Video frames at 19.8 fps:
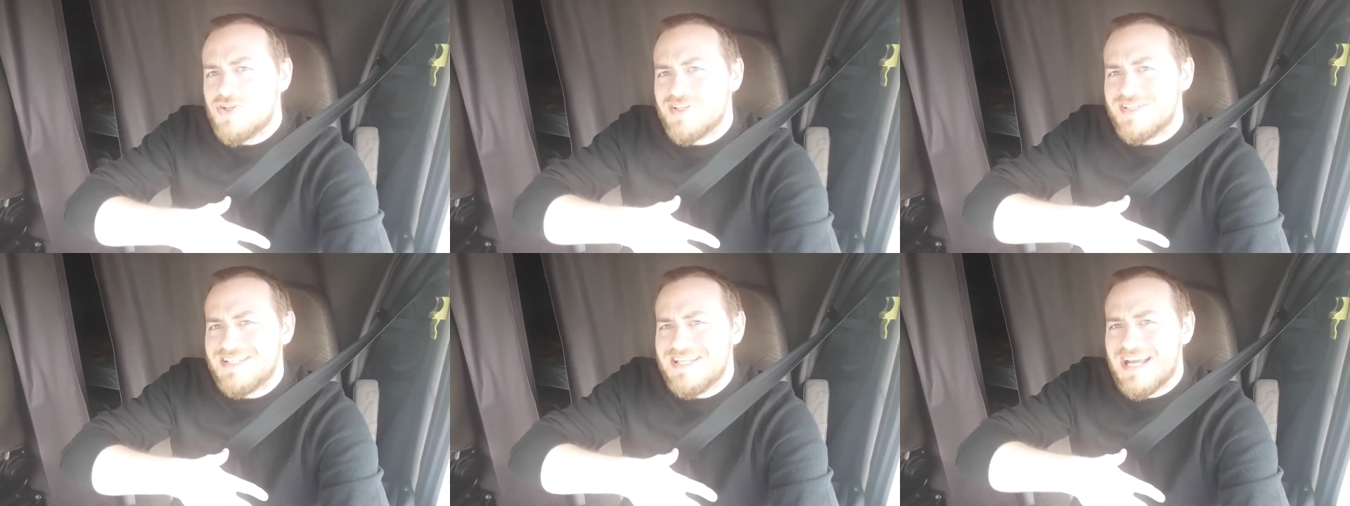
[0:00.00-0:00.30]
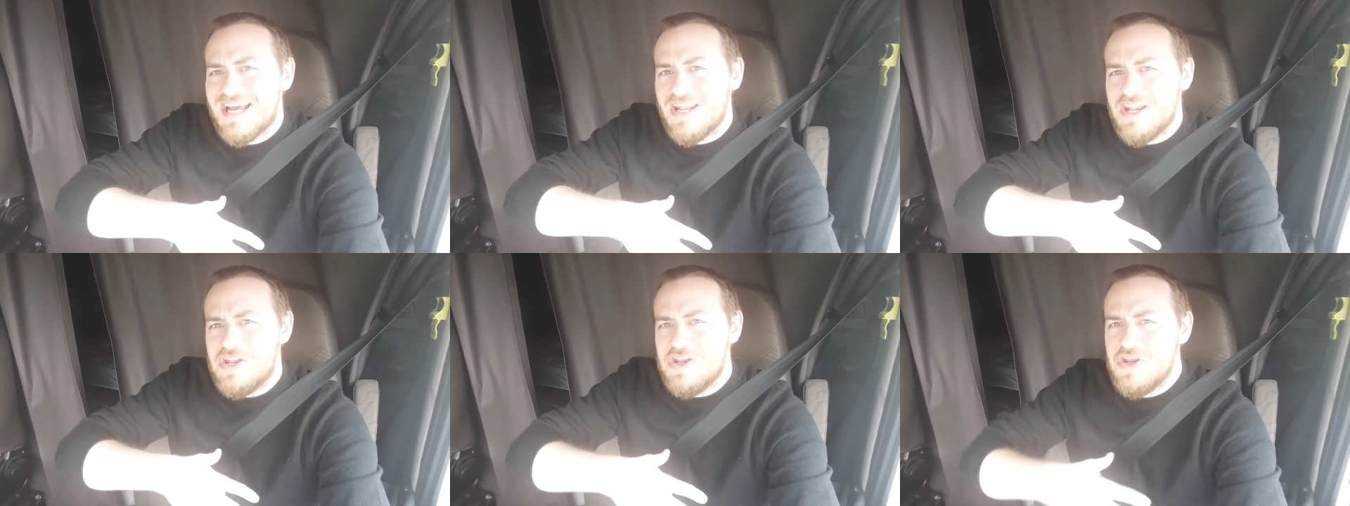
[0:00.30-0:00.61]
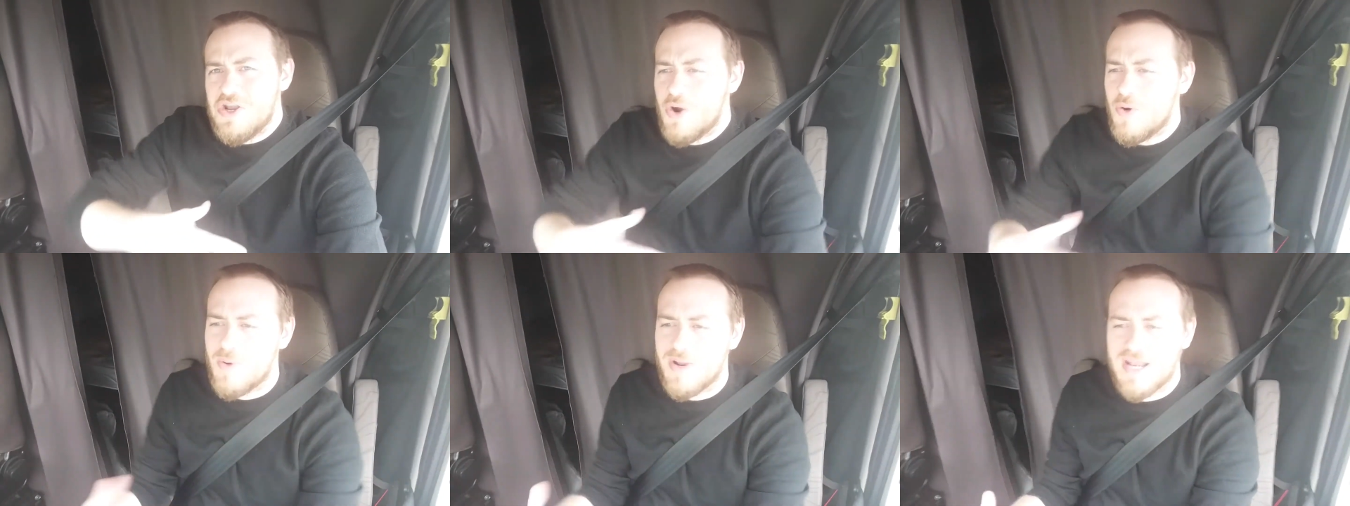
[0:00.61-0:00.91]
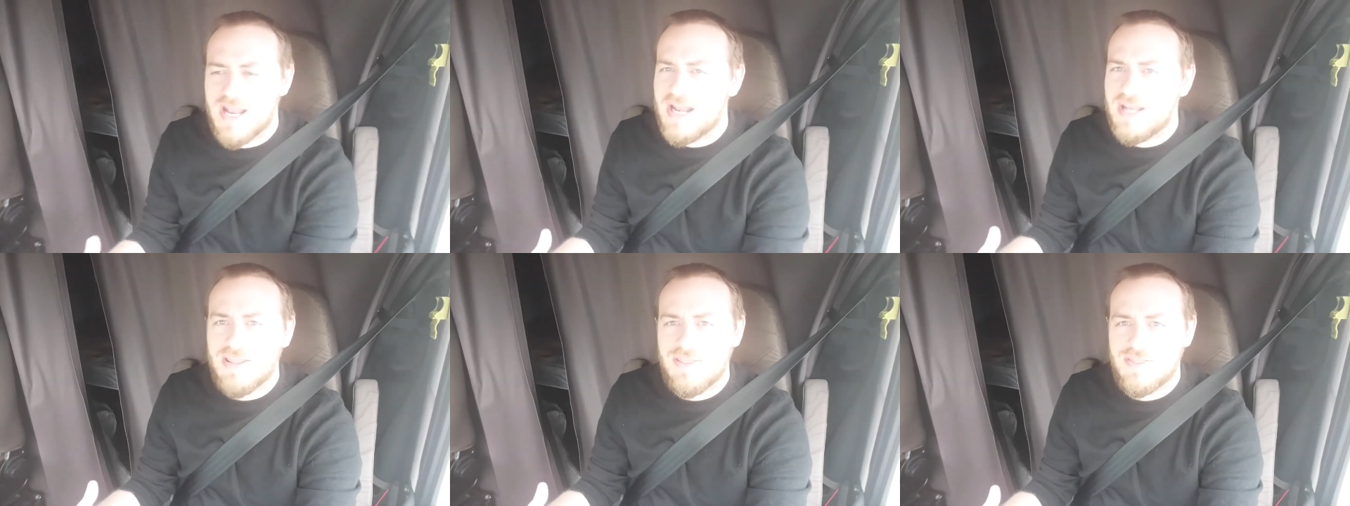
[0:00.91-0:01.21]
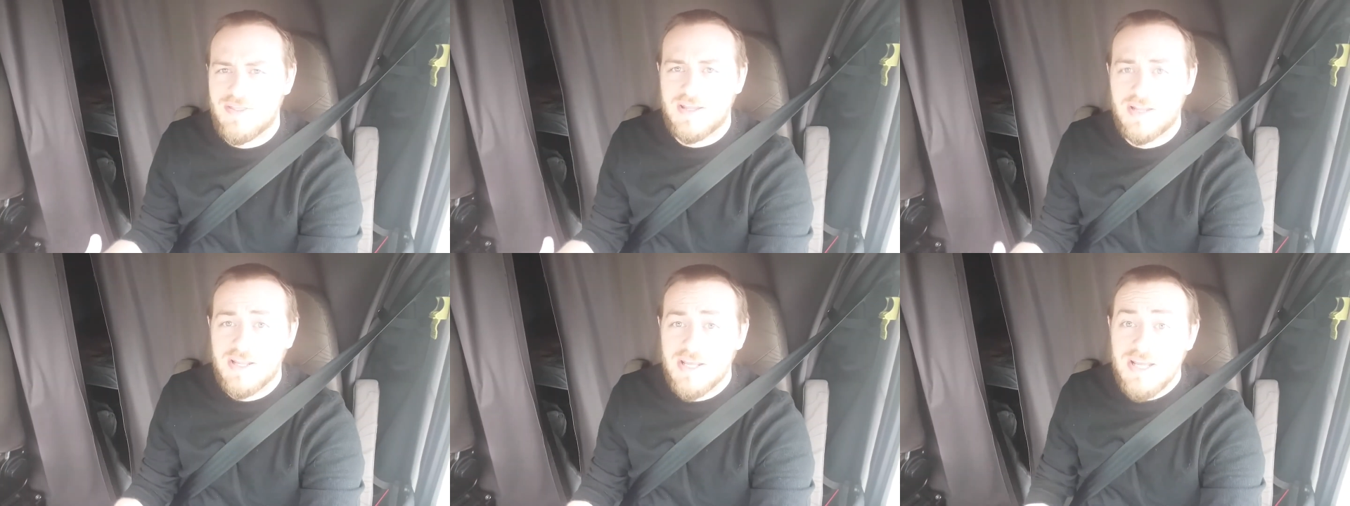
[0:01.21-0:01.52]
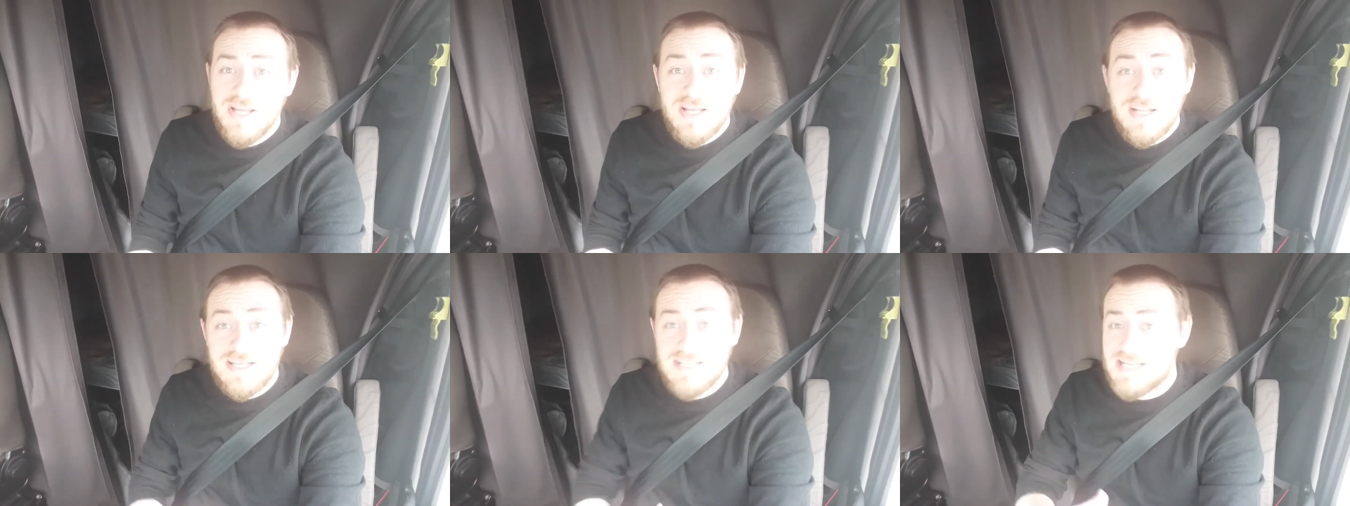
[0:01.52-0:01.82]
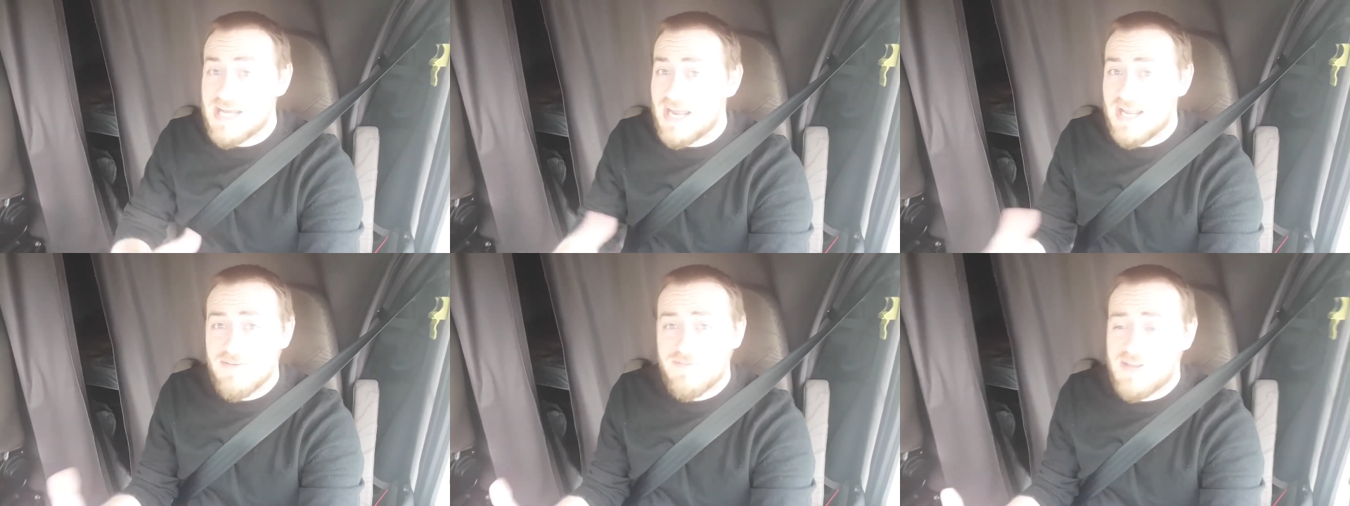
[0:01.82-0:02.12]
just not knowing anything.
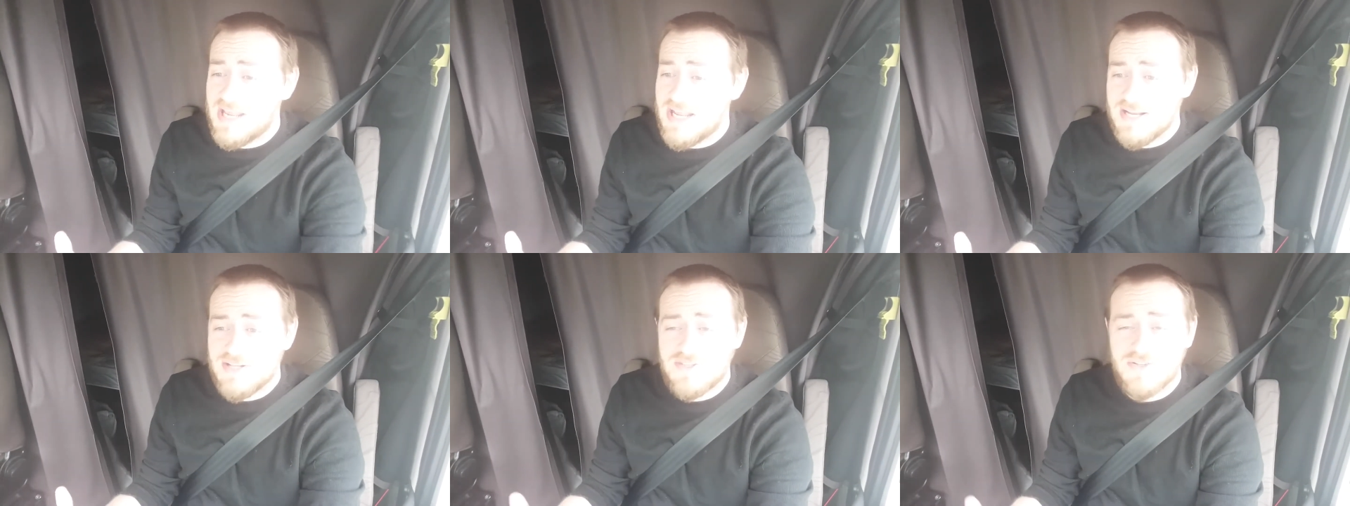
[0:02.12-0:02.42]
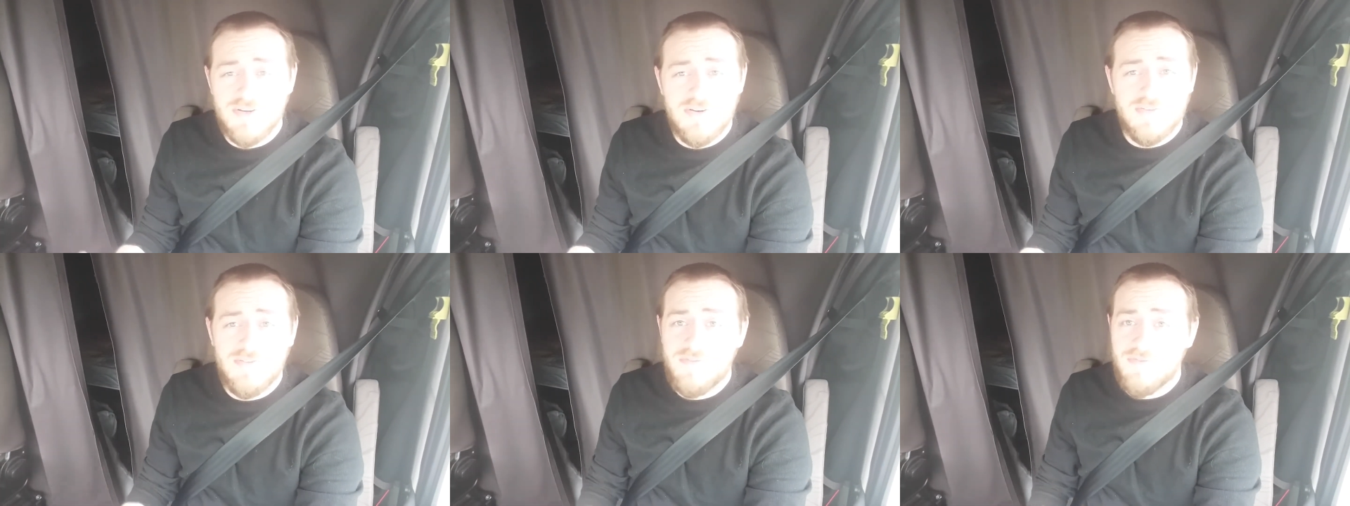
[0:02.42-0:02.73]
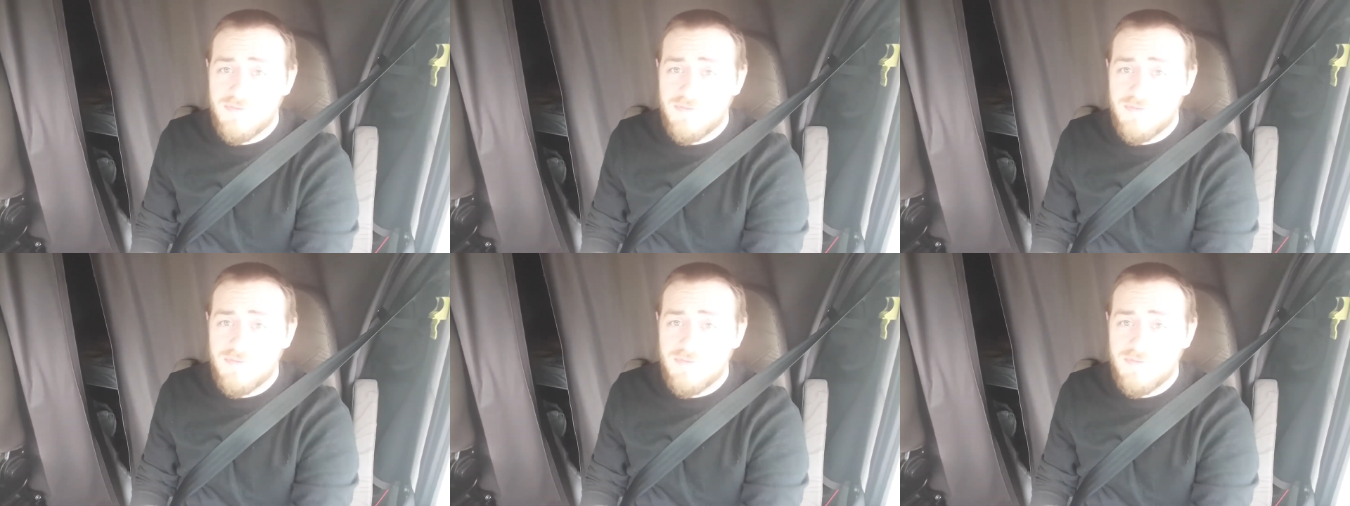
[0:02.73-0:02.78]
Die of cancer